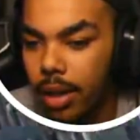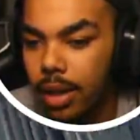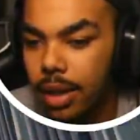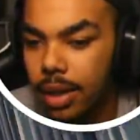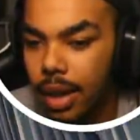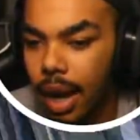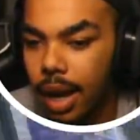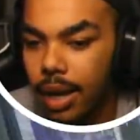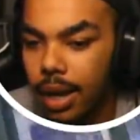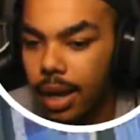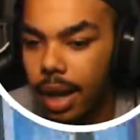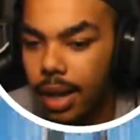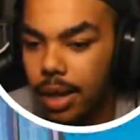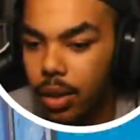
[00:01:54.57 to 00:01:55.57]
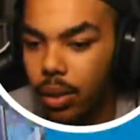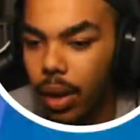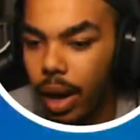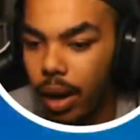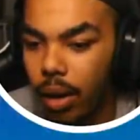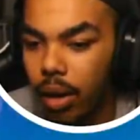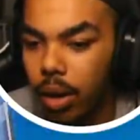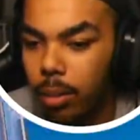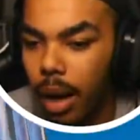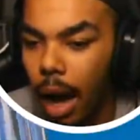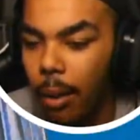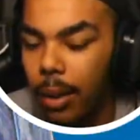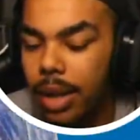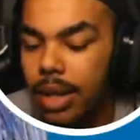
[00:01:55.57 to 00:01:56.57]
the side, get a nice crack on him.
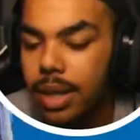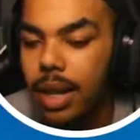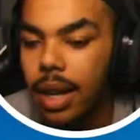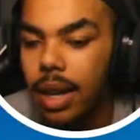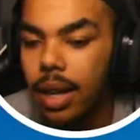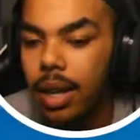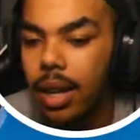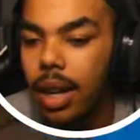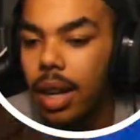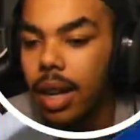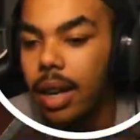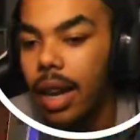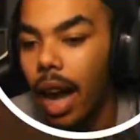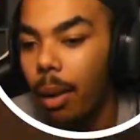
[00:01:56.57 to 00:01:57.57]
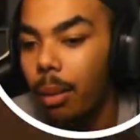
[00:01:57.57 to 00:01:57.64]
Now he's scared. Now